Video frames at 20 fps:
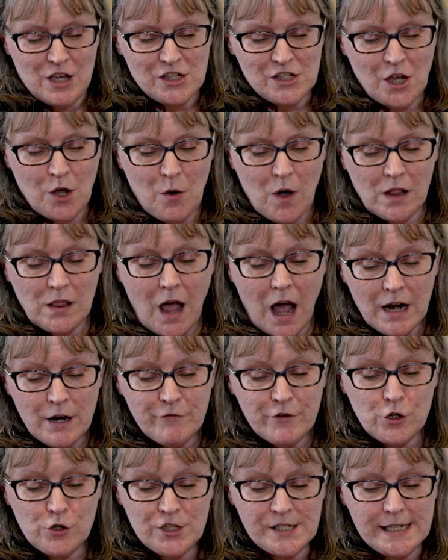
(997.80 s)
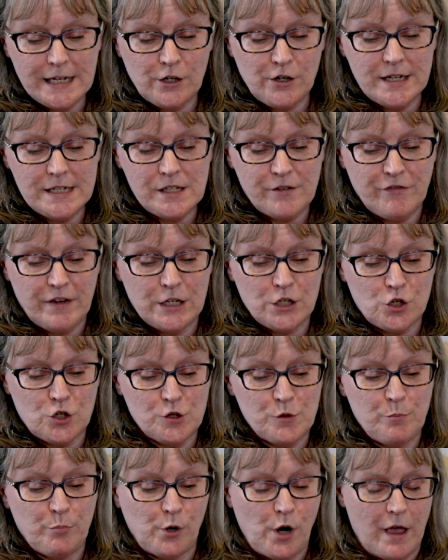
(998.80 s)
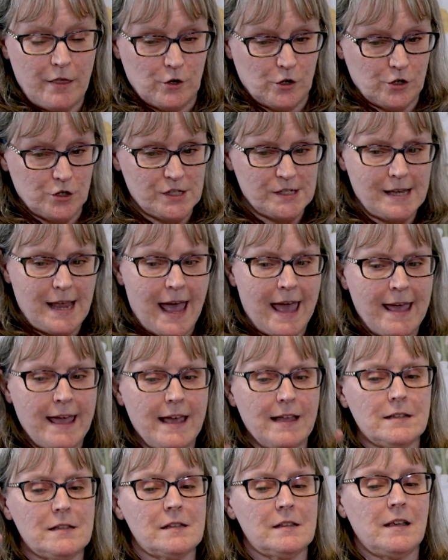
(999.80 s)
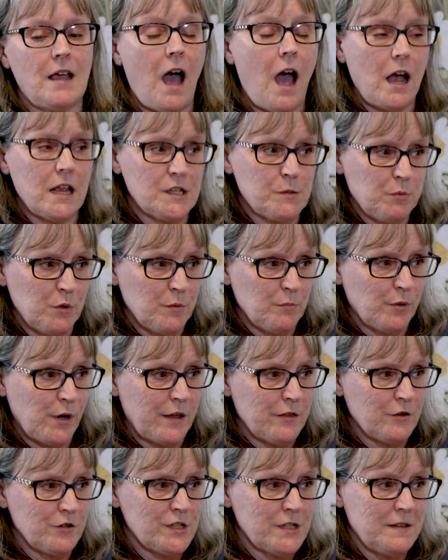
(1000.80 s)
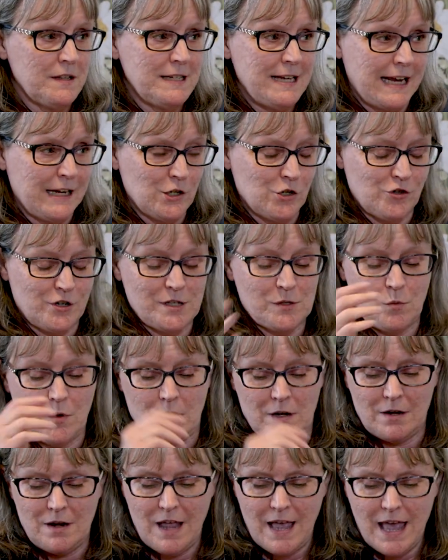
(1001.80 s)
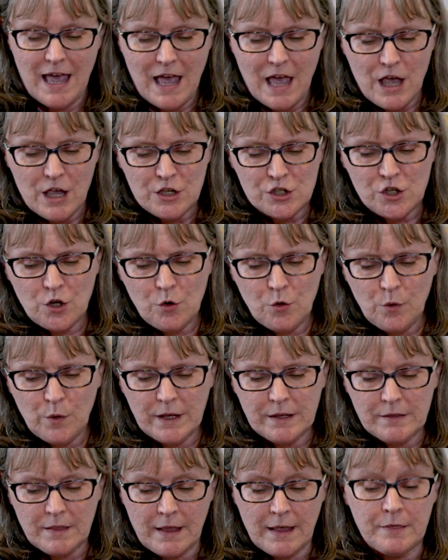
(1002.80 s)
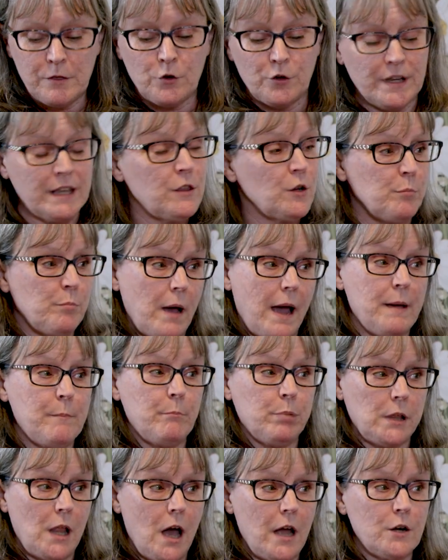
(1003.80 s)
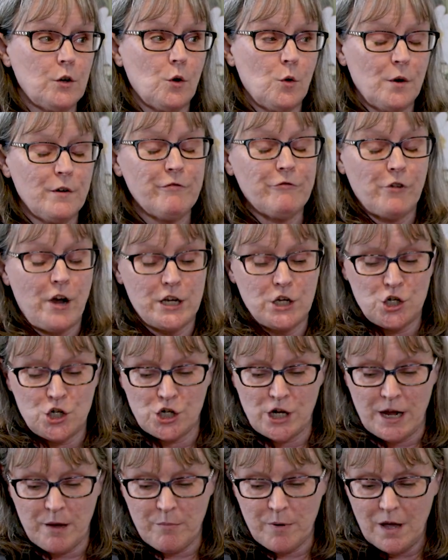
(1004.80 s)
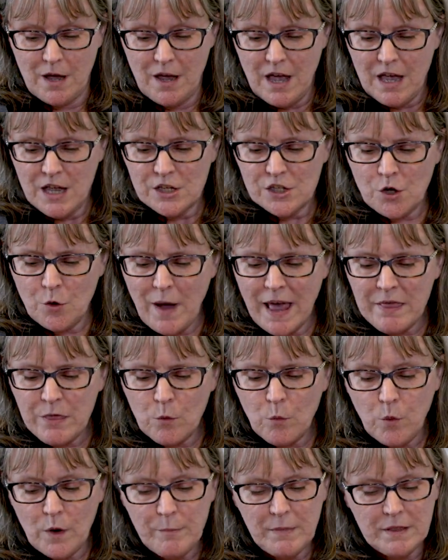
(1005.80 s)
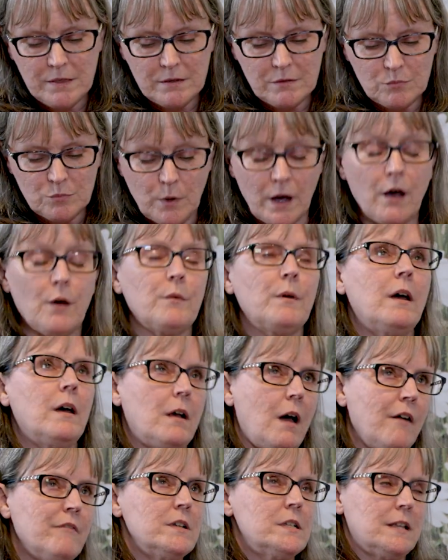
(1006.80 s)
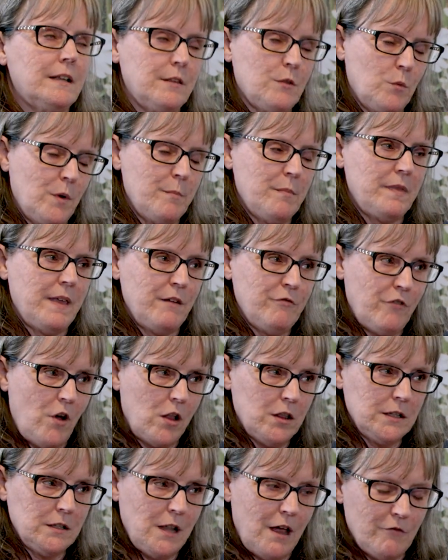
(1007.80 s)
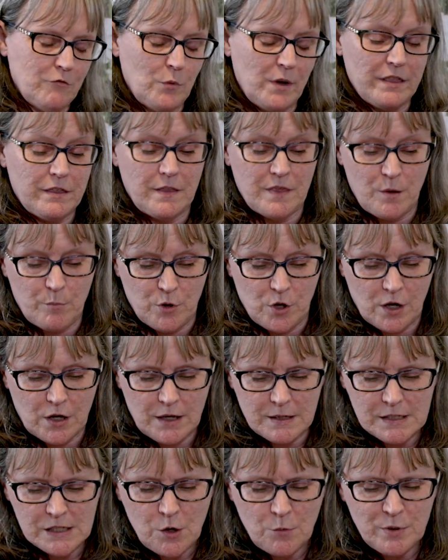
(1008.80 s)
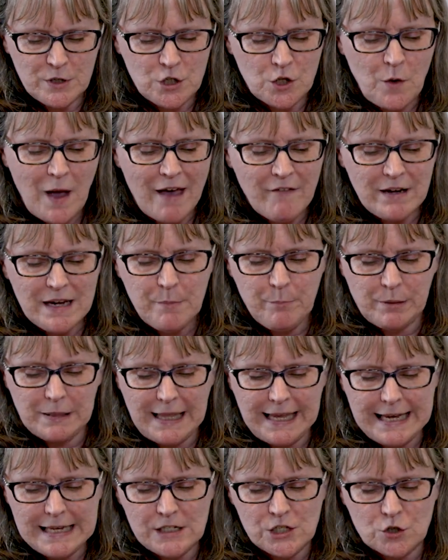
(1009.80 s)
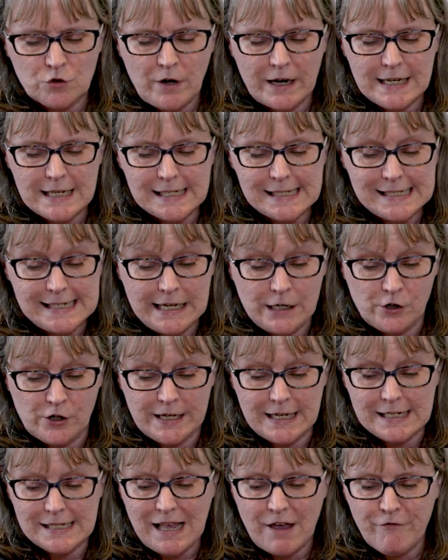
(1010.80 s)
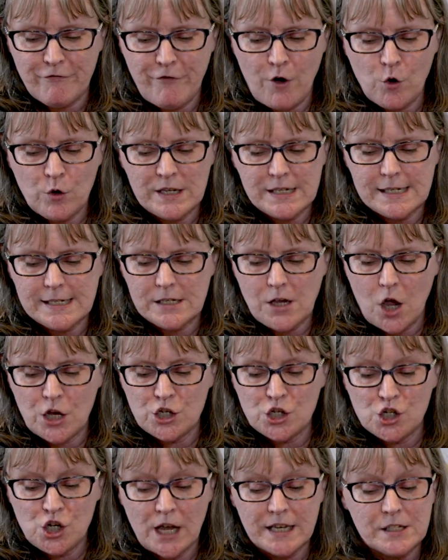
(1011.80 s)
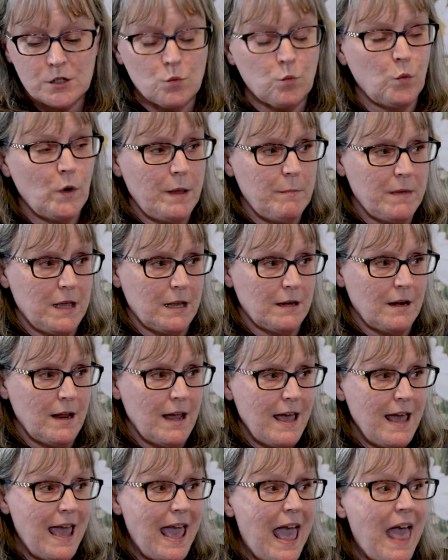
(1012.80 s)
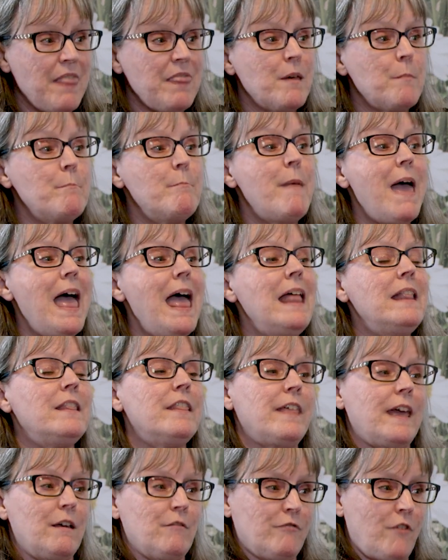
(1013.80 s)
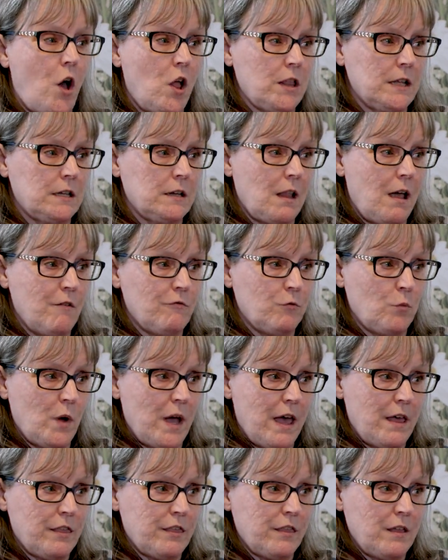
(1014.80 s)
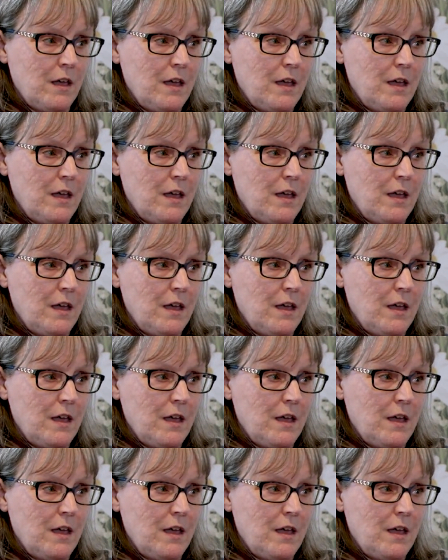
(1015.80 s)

So a lot of your series features brothers, hence the Osborne brothers and the Dangerous One. So, and they're either by blood or friendship. So, and the women, obviously the women they fall in love with in the book. So, but do you have any plans to write a series that focuses on just women and the men they fall in love with?